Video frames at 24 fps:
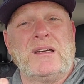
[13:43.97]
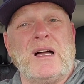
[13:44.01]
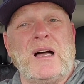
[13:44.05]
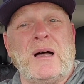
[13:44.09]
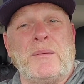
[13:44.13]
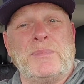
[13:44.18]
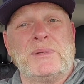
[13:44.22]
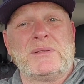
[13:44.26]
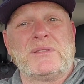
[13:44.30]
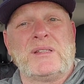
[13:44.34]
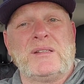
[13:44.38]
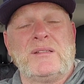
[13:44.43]

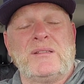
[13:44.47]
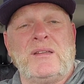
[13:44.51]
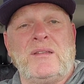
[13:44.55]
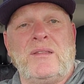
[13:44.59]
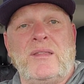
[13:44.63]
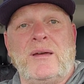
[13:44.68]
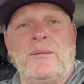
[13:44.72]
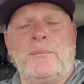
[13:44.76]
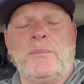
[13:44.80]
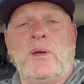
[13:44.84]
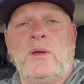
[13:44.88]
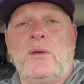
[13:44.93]
opposite to
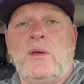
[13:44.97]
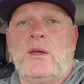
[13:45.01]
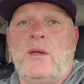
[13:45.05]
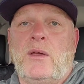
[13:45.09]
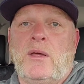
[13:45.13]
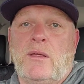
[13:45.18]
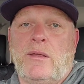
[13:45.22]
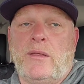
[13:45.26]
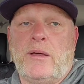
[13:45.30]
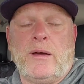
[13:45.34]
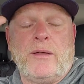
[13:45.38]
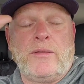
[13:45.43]
them.
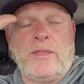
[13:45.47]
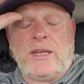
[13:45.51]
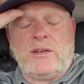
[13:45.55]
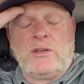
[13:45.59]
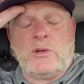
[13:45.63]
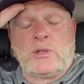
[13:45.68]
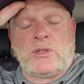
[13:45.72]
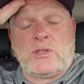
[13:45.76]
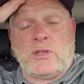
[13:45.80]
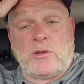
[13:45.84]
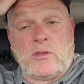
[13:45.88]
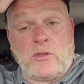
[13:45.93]
They
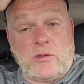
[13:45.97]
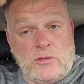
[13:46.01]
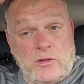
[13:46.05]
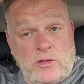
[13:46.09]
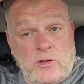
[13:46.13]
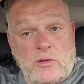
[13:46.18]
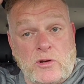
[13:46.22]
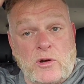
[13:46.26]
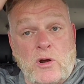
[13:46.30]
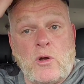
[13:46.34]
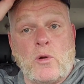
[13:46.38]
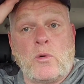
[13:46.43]
do it
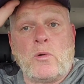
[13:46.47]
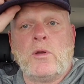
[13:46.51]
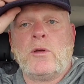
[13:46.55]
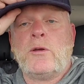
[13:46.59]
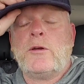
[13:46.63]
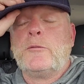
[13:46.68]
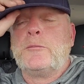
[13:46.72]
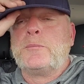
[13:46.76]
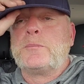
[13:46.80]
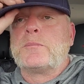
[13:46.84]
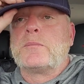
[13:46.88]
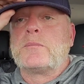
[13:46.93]
to their own.
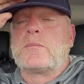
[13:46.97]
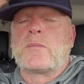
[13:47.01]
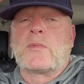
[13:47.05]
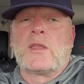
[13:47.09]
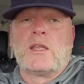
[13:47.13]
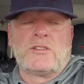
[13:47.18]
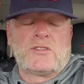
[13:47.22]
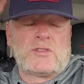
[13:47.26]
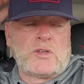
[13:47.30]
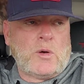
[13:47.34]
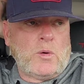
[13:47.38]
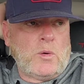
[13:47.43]

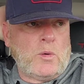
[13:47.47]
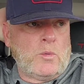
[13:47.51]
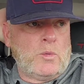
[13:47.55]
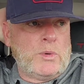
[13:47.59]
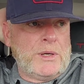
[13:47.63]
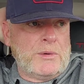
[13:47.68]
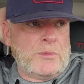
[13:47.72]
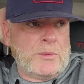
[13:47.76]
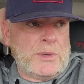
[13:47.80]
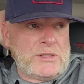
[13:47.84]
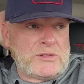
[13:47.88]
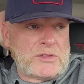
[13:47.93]
So
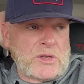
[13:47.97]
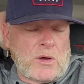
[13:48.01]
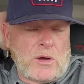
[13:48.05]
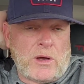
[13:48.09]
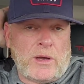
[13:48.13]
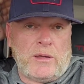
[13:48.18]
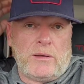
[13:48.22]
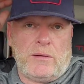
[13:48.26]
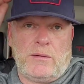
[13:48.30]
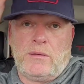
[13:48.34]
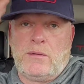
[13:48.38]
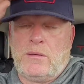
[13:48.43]
we
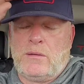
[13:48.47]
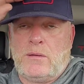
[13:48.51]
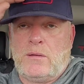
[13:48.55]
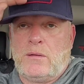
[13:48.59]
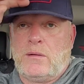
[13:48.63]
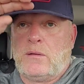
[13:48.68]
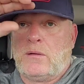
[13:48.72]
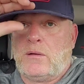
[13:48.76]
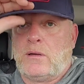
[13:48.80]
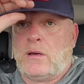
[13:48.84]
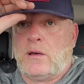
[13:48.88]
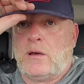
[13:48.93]
saw it.
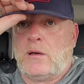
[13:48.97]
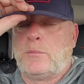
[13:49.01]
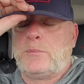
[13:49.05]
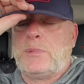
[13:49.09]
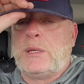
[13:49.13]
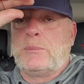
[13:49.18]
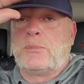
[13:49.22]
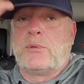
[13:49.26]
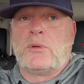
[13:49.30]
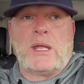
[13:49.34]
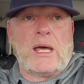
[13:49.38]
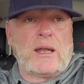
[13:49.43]

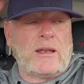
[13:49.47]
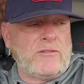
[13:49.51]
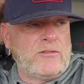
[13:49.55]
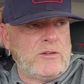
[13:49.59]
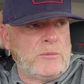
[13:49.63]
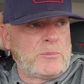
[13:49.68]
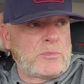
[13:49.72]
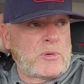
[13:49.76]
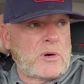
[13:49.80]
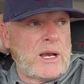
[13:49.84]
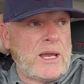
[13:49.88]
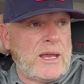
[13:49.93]
People not
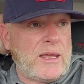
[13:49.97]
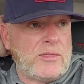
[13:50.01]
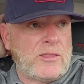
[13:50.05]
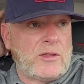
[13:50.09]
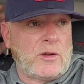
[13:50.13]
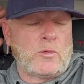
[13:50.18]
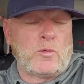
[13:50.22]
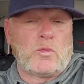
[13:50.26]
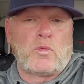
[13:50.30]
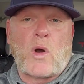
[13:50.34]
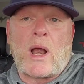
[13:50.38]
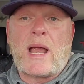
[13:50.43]
even praying
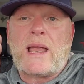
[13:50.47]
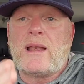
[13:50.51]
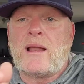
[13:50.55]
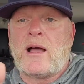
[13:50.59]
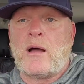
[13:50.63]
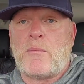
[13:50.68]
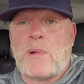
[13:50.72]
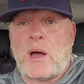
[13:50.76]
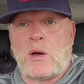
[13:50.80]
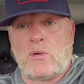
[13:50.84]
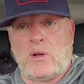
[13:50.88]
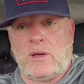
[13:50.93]
the right
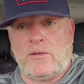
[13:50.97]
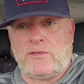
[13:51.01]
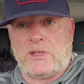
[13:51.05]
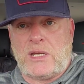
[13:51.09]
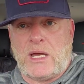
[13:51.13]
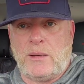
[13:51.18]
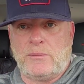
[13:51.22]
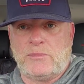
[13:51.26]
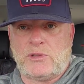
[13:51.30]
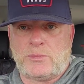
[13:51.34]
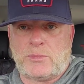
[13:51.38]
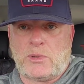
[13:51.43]
amount of
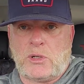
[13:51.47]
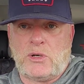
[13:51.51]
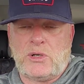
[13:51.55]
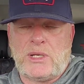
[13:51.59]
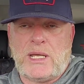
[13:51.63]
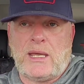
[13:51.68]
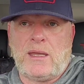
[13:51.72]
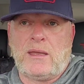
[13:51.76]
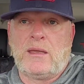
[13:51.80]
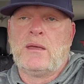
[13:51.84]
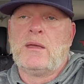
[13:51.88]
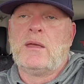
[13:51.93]
times per
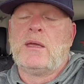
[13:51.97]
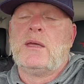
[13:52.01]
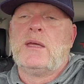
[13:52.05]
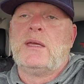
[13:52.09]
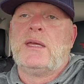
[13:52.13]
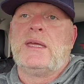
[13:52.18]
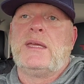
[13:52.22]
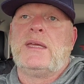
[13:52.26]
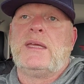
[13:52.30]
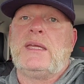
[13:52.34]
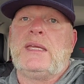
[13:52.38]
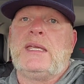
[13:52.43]
day,
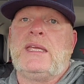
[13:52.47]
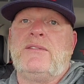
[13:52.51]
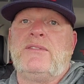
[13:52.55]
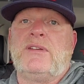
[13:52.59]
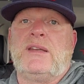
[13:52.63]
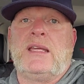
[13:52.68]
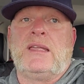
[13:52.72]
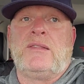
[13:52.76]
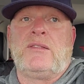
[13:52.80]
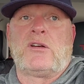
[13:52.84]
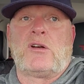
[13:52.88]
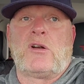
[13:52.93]

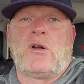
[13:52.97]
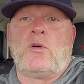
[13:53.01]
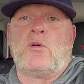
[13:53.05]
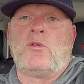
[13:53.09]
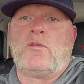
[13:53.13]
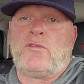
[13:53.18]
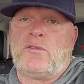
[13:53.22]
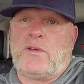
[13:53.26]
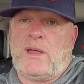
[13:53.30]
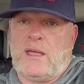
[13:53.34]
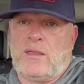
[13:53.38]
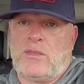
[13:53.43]
even in their
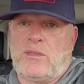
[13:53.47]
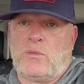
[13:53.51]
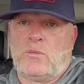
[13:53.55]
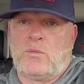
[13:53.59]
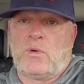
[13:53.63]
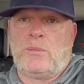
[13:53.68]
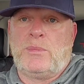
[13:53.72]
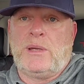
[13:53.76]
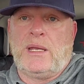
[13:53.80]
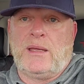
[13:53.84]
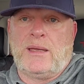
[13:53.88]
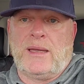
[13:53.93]
own faith,
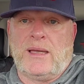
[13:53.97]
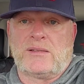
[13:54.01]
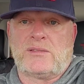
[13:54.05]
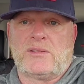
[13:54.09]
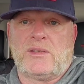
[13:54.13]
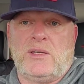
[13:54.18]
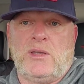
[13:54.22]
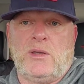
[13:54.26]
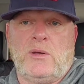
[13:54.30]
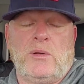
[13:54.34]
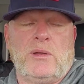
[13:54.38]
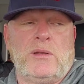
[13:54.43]
were being
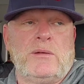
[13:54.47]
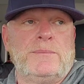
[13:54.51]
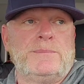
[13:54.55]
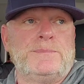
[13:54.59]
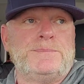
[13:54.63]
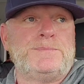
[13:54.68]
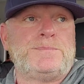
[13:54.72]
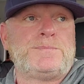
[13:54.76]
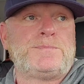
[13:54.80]
executed.